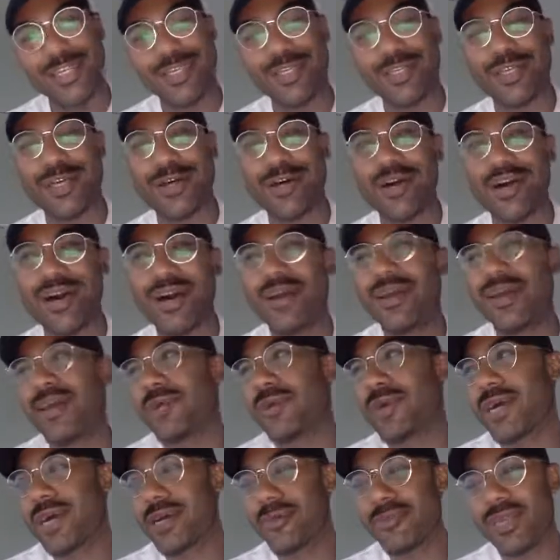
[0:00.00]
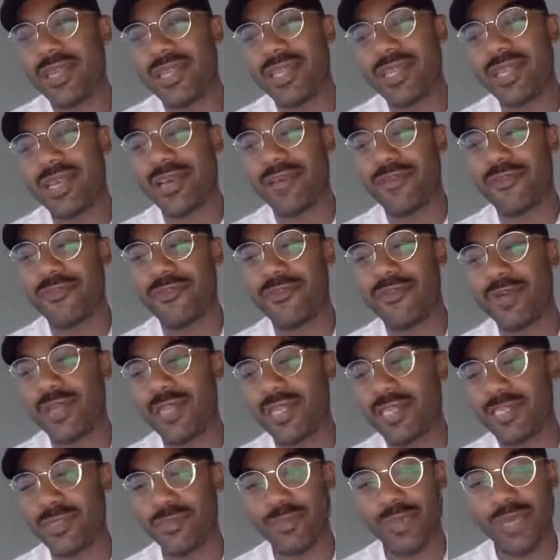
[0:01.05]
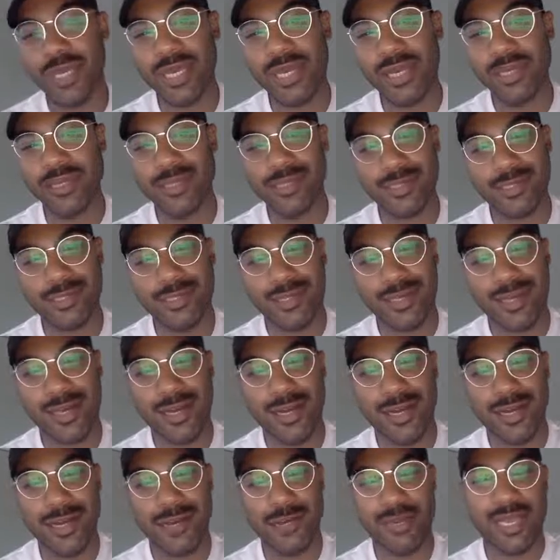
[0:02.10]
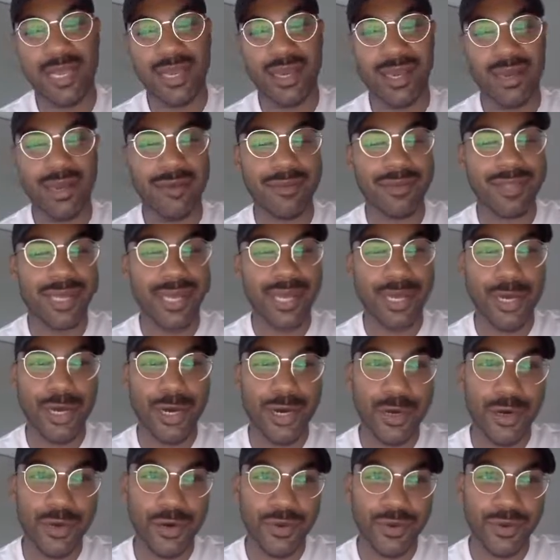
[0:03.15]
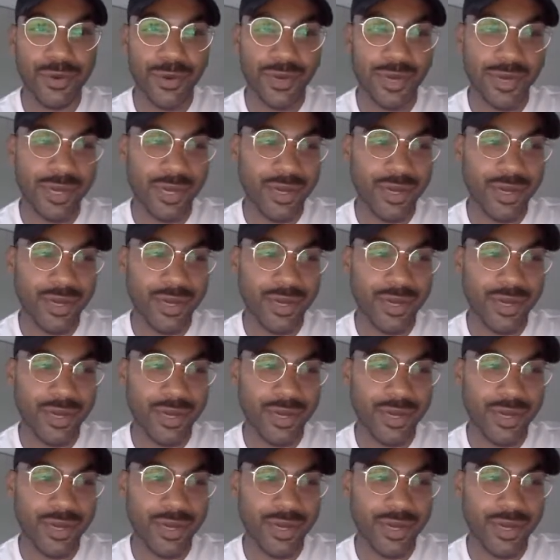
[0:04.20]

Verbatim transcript: you know, okay, well, I mean, like for this piece, um, they come, they go.